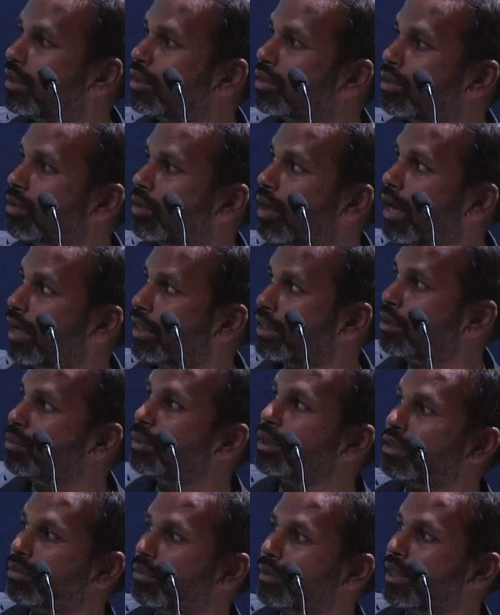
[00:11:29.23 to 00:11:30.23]
So either
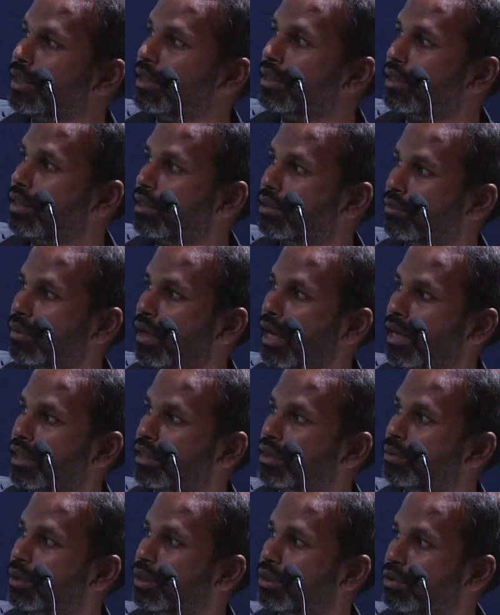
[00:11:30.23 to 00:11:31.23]
which way, it
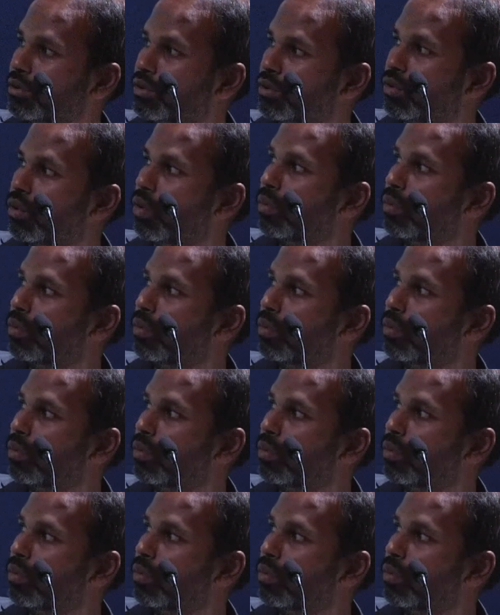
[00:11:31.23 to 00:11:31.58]
either went into